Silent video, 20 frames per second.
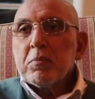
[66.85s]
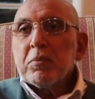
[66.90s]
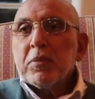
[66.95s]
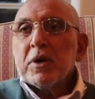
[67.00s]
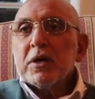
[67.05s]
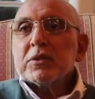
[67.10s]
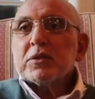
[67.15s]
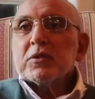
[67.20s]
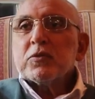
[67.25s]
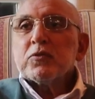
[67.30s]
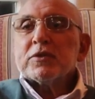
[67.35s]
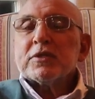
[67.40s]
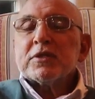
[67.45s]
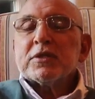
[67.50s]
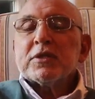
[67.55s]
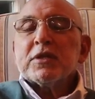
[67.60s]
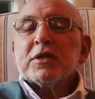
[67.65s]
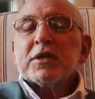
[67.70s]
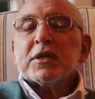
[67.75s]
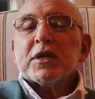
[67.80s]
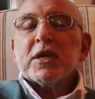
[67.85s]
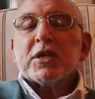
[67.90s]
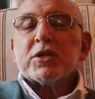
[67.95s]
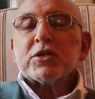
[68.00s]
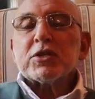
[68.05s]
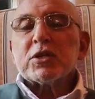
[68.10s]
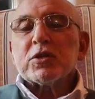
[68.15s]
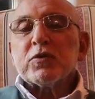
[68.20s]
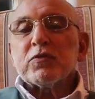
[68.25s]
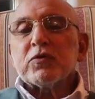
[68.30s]
But with the
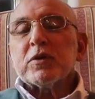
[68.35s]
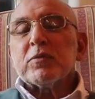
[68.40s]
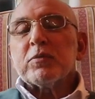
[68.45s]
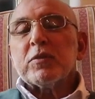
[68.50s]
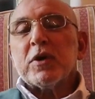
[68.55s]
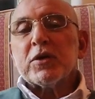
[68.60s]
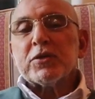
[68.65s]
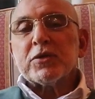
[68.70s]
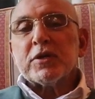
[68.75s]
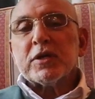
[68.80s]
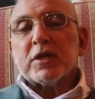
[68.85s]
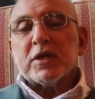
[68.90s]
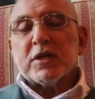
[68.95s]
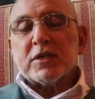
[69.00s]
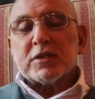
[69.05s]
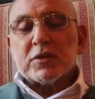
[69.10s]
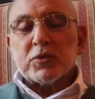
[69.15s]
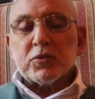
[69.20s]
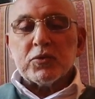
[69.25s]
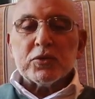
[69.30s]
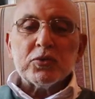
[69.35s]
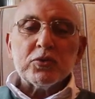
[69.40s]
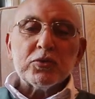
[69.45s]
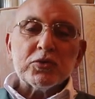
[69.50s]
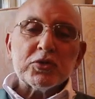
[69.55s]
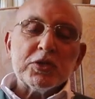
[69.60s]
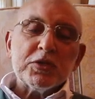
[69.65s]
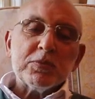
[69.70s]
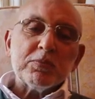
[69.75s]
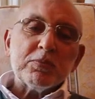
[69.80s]
dedication of the mother as a widow,
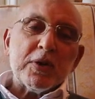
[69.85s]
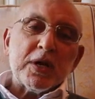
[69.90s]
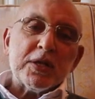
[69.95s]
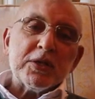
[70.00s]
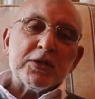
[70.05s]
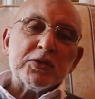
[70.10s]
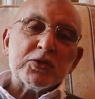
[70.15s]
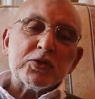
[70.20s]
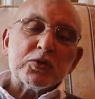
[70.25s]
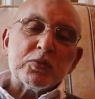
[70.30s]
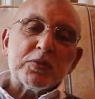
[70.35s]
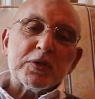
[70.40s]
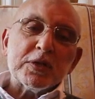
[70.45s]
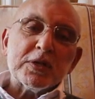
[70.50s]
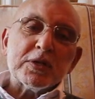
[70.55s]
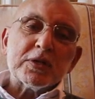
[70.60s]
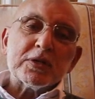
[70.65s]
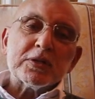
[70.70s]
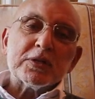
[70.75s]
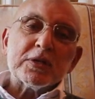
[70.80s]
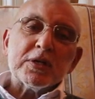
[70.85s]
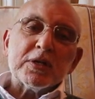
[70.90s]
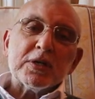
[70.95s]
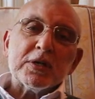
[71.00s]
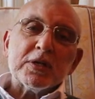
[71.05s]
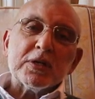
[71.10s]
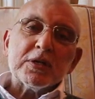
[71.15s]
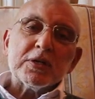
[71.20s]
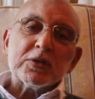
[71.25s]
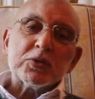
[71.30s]
she managed to bring
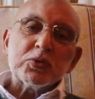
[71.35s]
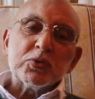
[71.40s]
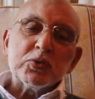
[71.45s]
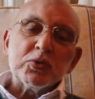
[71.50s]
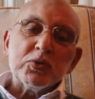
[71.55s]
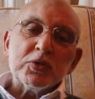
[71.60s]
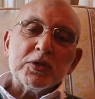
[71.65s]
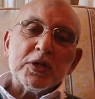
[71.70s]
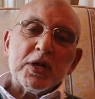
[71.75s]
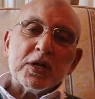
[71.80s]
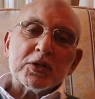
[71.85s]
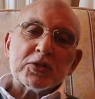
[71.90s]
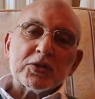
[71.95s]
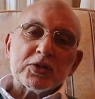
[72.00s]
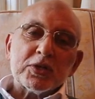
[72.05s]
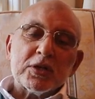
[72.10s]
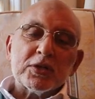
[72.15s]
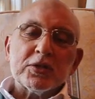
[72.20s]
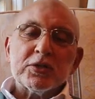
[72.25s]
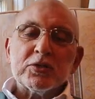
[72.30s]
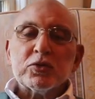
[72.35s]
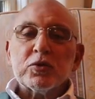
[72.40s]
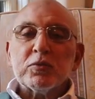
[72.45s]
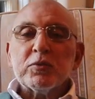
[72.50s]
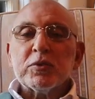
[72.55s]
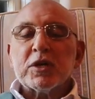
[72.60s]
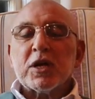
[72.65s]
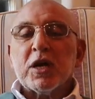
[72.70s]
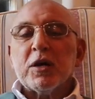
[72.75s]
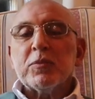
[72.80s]
the two young children to
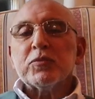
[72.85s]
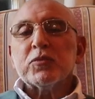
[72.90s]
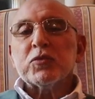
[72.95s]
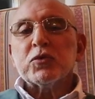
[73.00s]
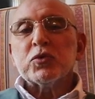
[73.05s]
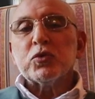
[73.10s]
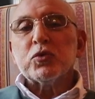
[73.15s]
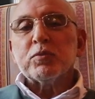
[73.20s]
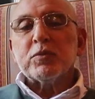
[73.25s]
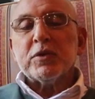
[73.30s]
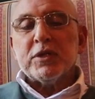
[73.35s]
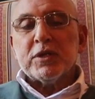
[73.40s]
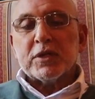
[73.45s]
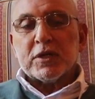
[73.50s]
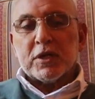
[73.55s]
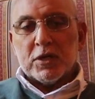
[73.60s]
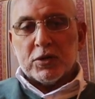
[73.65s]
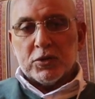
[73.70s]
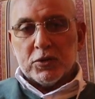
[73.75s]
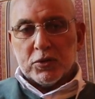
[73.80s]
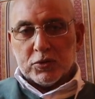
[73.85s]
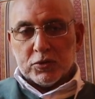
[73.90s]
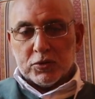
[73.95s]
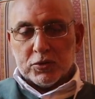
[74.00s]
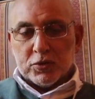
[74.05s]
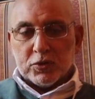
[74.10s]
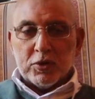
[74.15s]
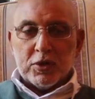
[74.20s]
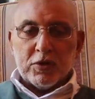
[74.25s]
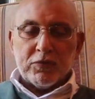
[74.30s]
become two medical
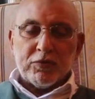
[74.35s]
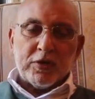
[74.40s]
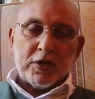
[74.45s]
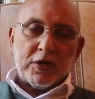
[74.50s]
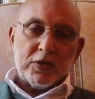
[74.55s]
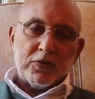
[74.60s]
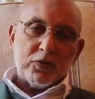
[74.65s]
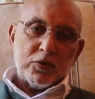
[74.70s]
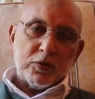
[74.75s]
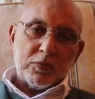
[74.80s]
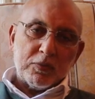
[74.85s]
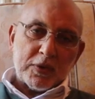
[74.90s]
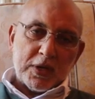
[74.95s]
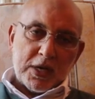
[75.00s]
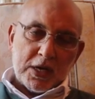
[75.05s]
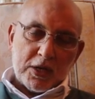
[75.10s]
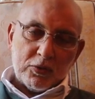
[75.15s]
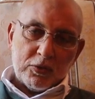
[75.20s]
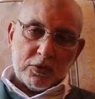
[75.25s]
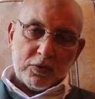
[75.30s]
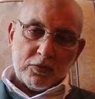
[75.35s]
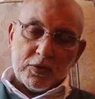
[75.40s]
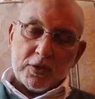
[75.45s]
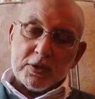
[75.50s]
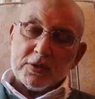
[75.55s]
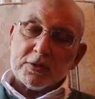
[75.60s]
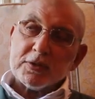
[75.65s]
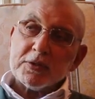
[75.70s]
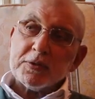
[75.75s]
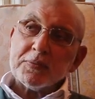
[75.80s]
doctors qualified from Cairo
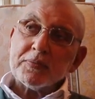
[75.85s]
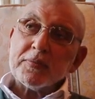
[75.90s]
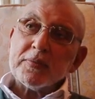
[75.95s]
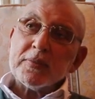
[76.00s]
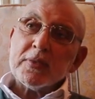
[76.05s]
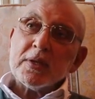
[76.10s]
University.